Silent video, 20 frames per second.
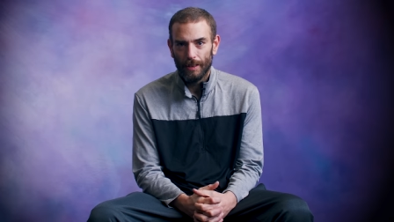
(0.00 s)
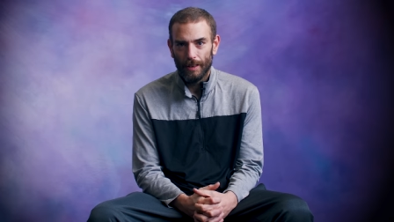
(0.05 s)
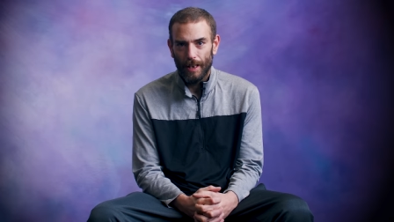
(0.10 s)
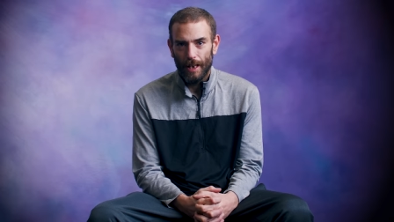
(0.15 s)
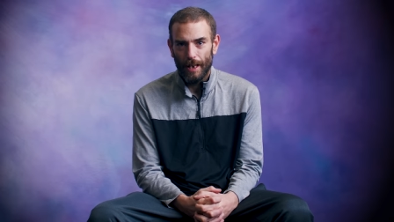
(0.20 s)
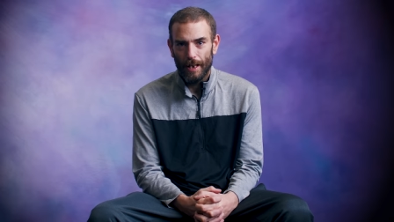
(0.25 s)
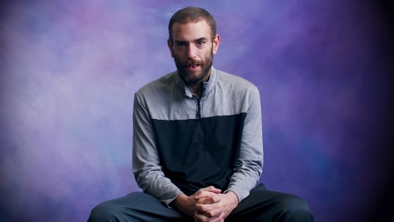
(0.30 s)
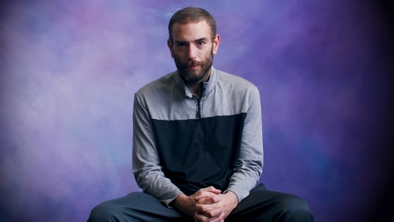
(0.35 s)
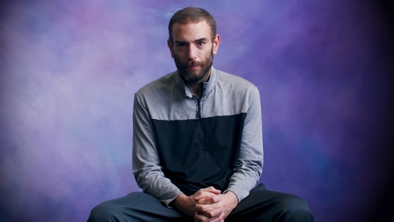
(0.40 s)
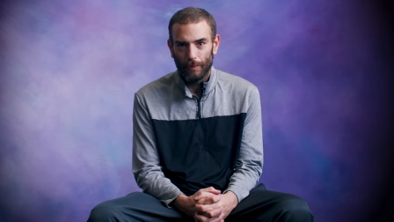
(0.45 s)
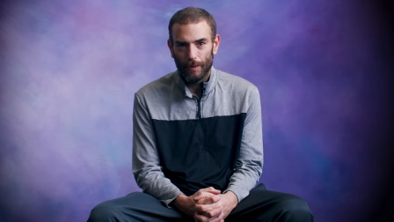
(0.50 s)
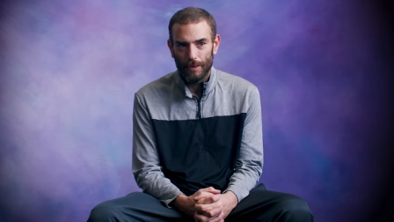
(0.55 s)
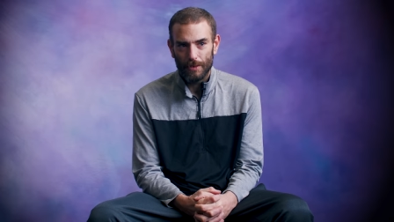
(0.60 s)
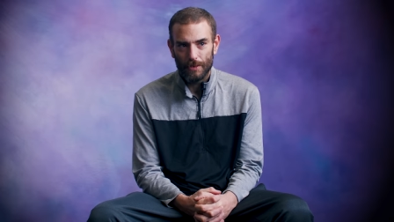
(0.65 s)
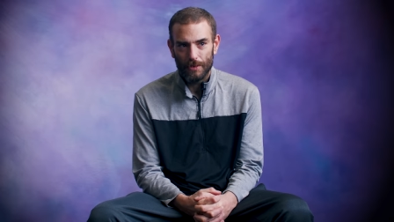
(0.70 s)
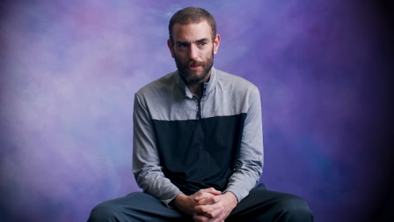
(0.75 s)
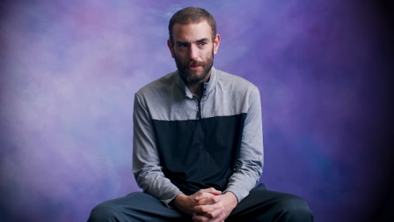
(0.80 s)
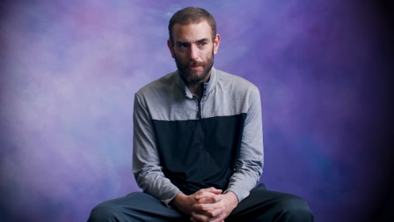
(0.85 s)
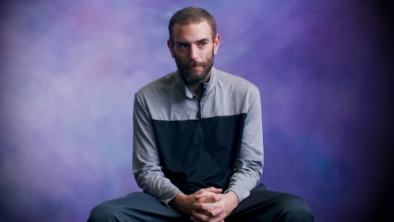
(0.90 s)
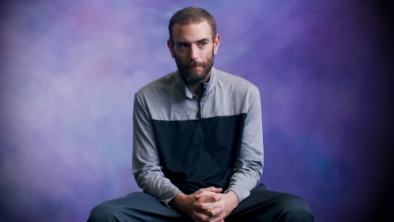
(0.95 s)
And
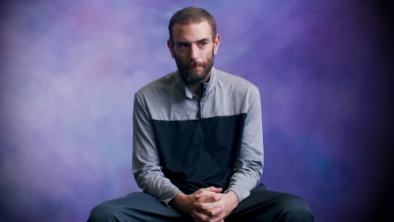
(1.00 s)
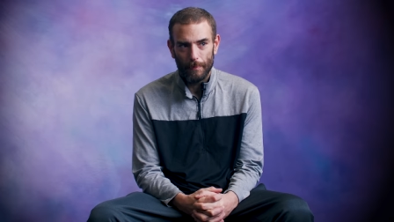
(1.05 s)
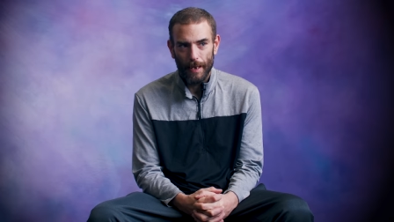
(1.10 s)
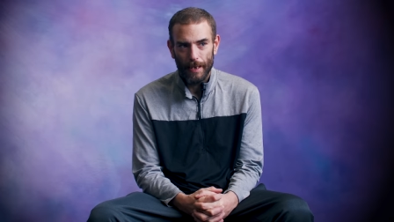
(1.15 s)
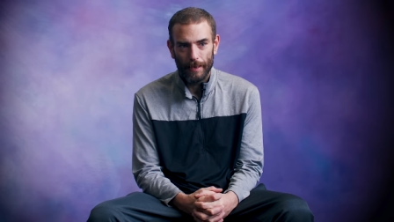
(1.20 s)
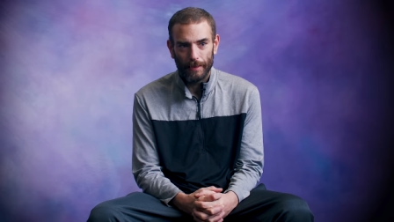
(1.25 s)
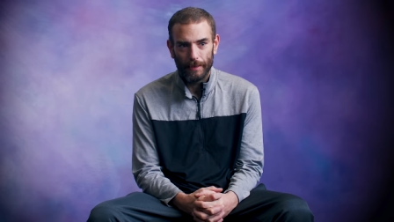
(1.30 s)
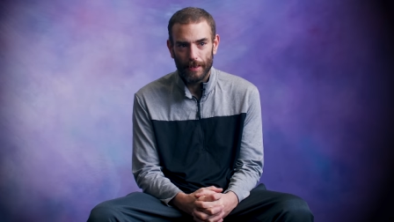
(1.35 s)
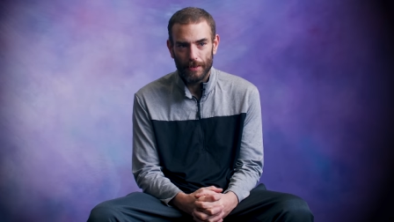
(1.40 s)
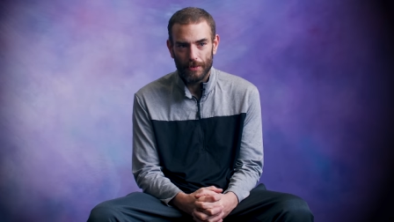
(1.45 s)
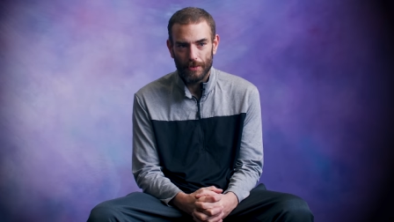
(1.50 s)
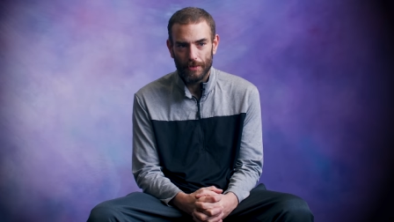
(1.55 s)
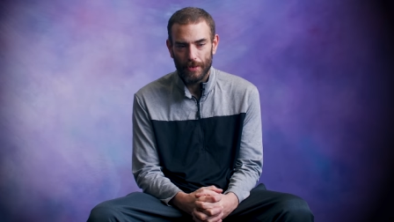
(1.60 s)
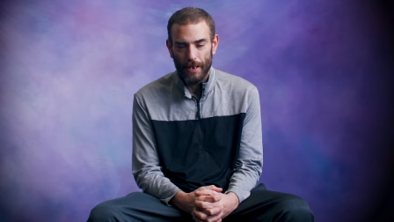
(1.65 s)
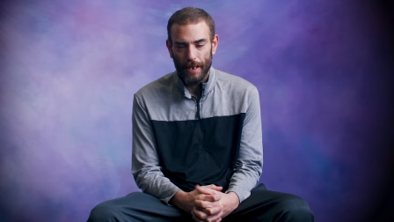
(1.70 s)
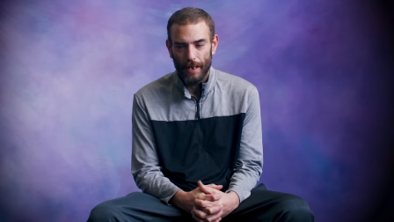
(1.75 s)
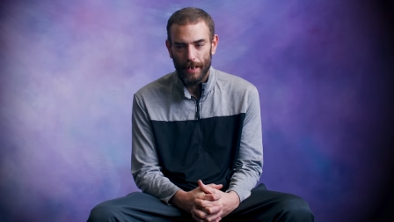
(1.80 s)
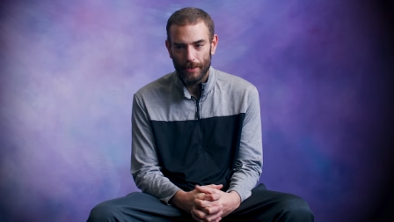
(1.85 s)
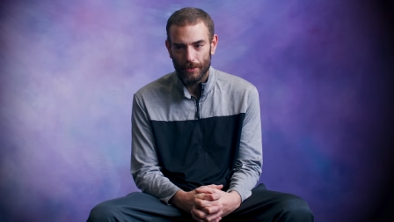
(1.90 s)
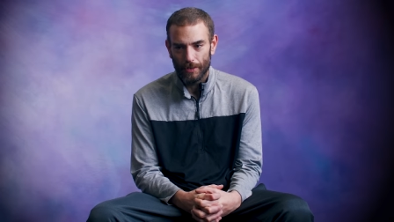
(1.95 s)
once man gets his
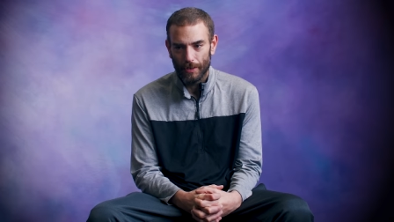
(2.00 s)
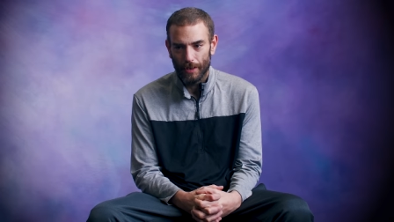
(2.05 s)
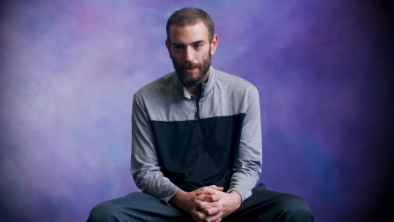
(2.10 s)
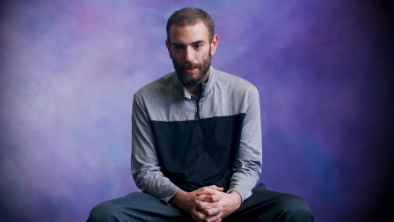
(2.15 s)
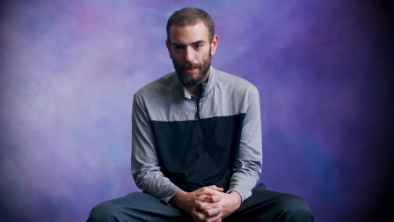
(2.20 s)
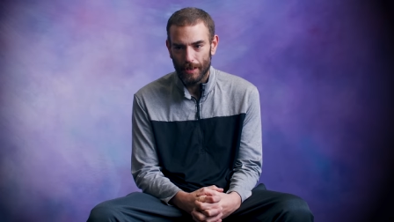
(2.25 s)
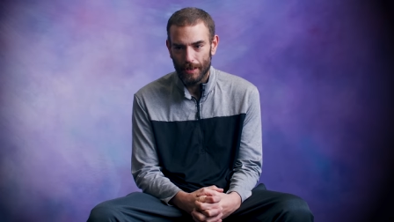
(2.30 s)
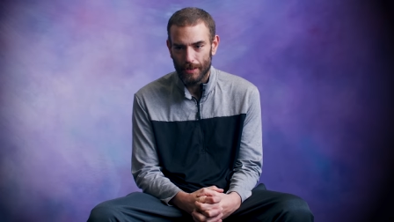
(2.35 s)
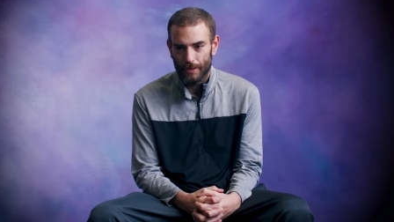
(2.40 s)
hands on it,